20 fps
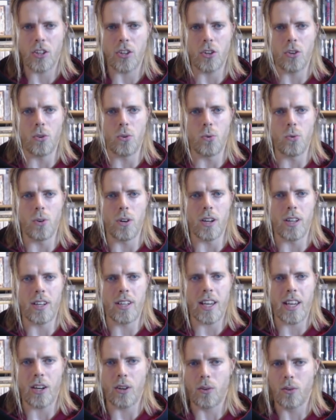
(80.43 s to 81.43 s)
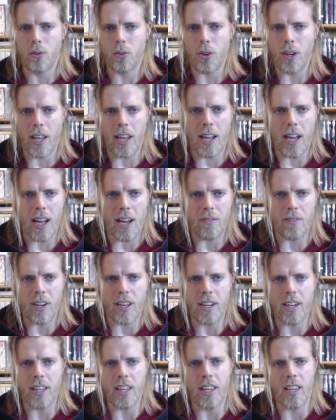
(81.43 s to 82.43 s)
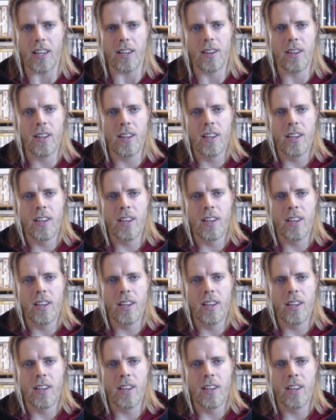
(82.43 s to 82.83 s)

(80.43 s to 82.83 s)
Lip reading: who they don't really have any